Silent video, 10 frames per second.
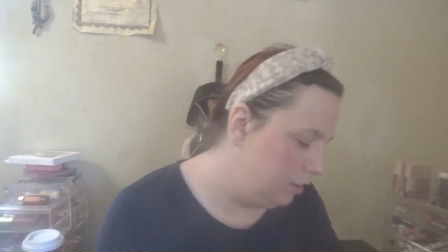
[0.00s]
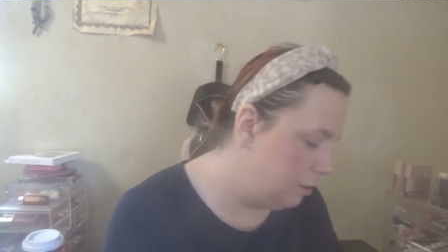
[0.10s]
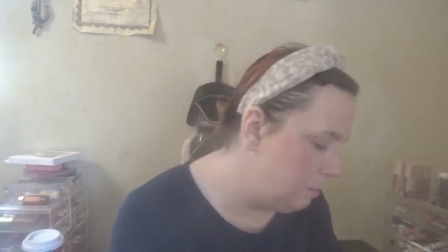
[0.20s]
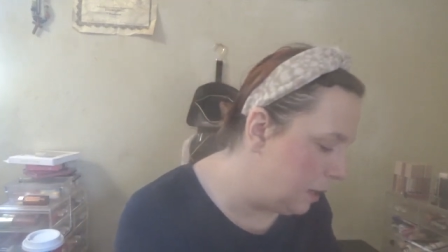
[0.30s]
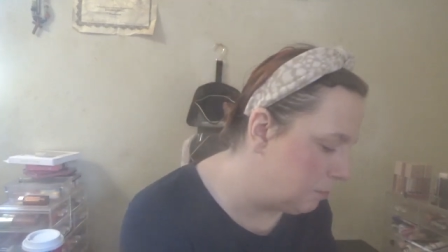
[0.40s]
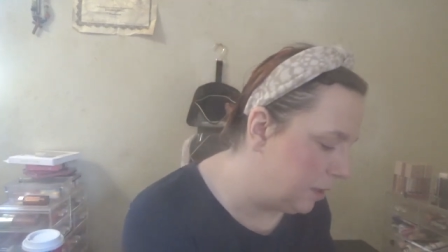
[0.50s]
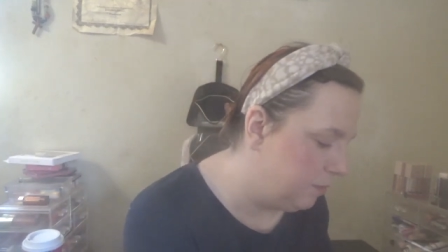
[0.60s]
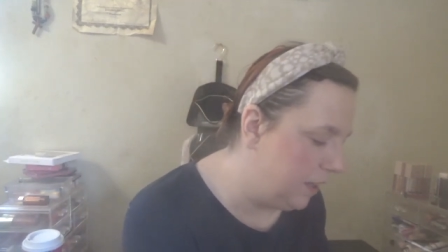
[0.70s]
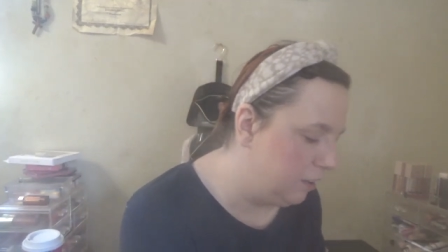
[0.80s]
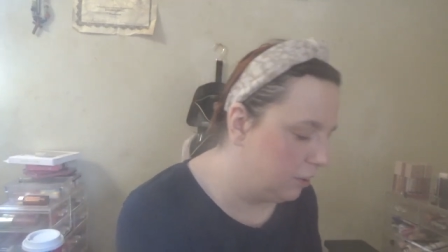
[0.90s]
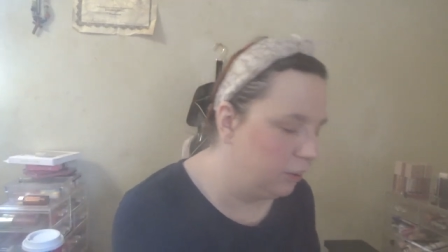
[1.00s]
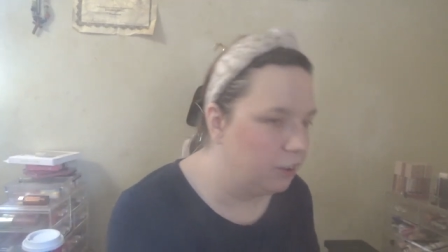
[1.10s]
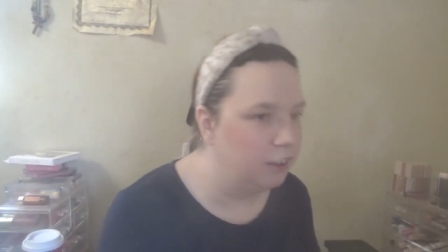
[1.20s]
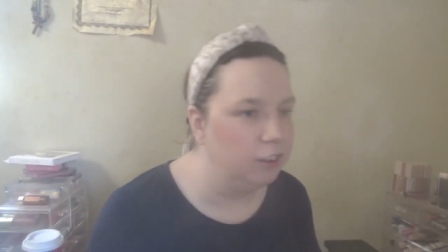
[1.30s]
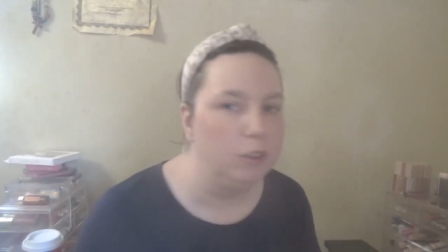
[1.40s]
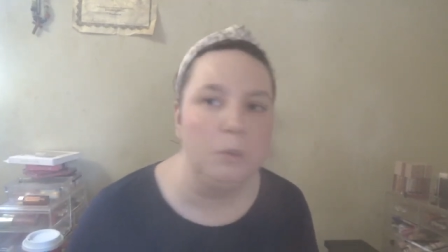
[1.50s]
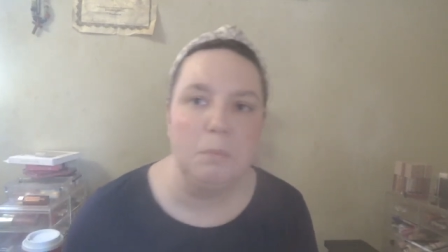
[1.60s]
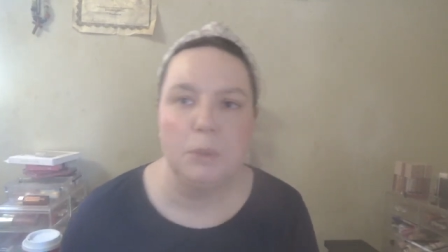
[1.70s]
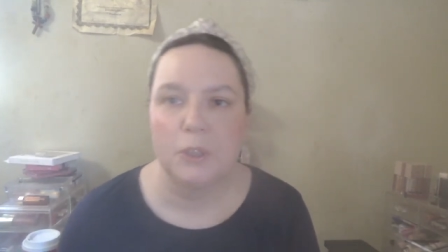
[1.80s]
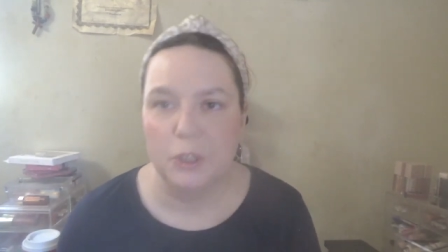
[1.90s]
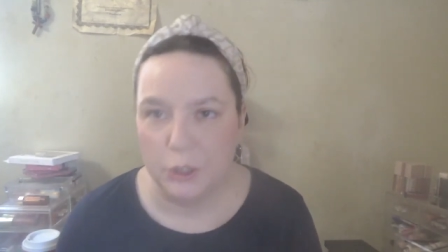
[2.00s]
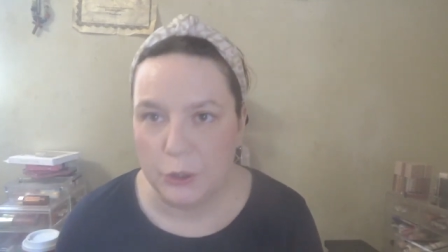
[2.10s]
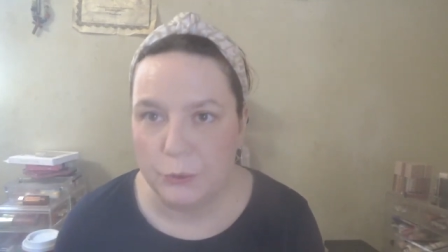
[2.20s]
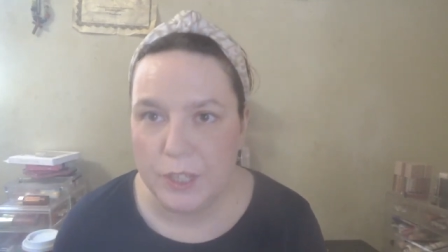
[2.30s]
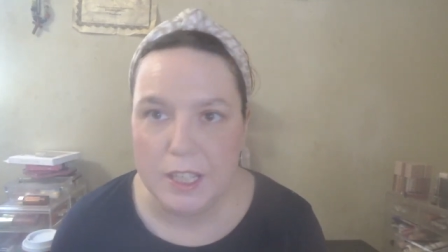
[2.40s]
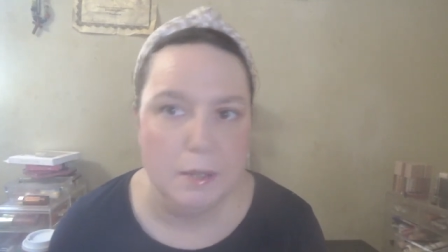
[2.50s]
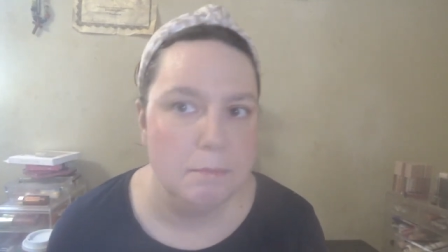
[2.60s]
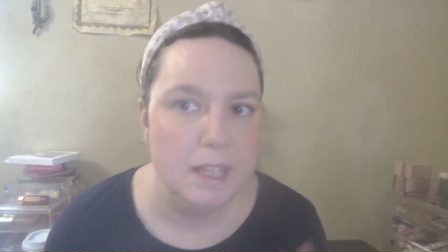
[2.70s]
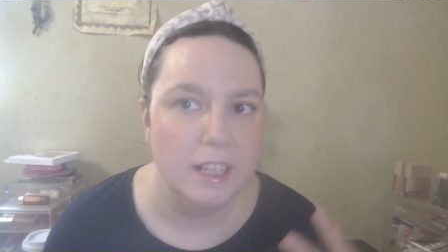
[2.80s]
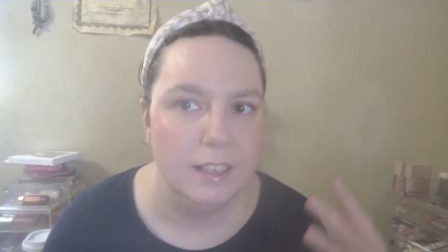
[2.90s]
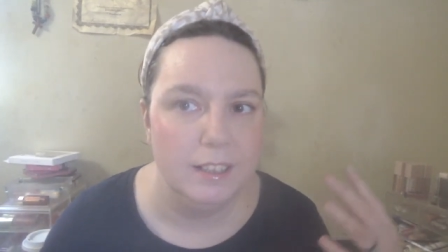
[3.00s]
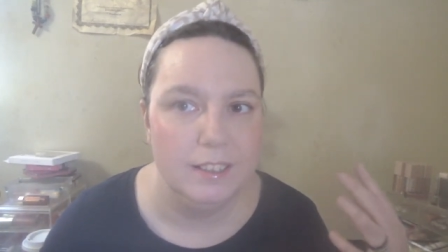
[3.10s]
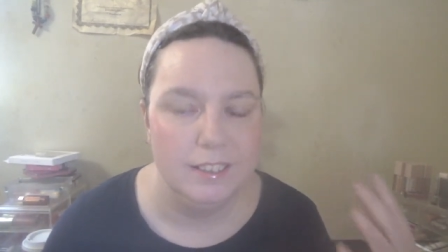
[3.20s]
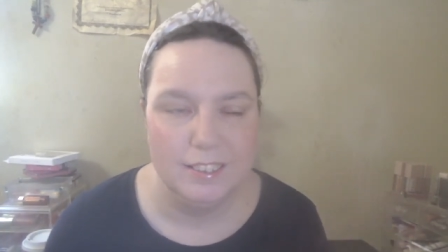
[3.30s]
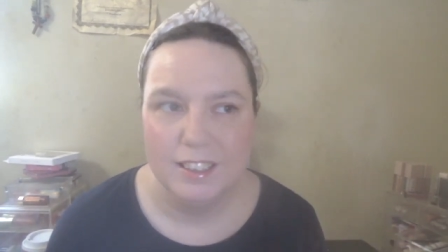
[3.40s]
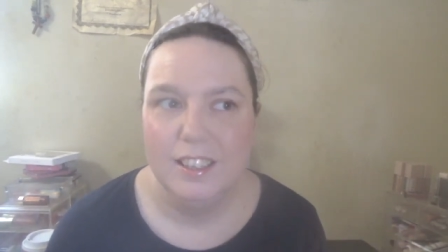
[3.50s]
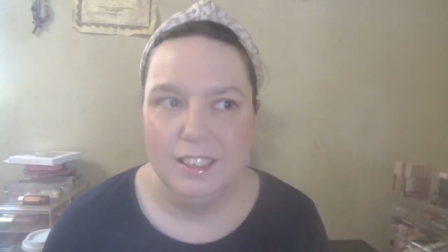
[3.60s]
to make my face look a little more glowy because